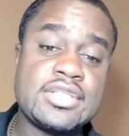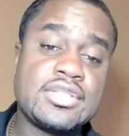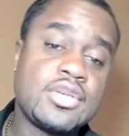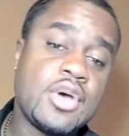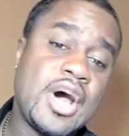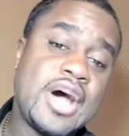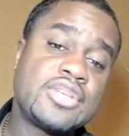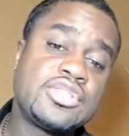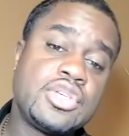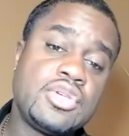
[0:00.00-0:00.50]

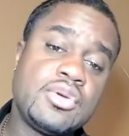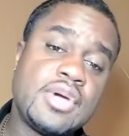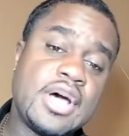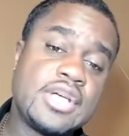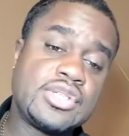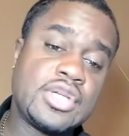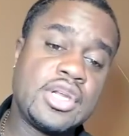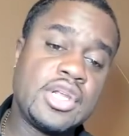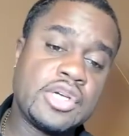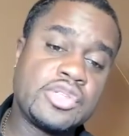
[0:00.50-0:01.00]
So I'll see you
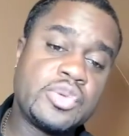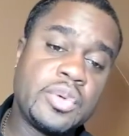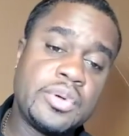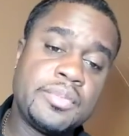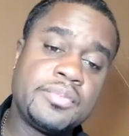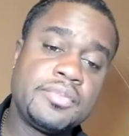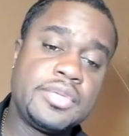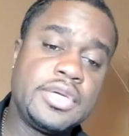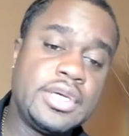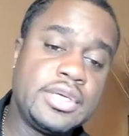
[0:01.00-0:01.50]
guys on the next one.
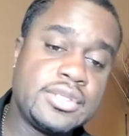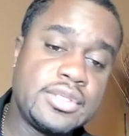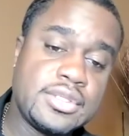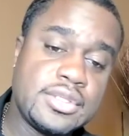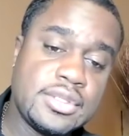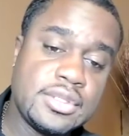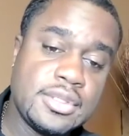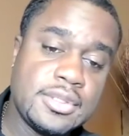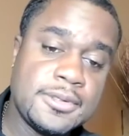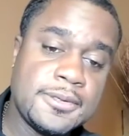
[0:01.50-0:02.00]
Peace.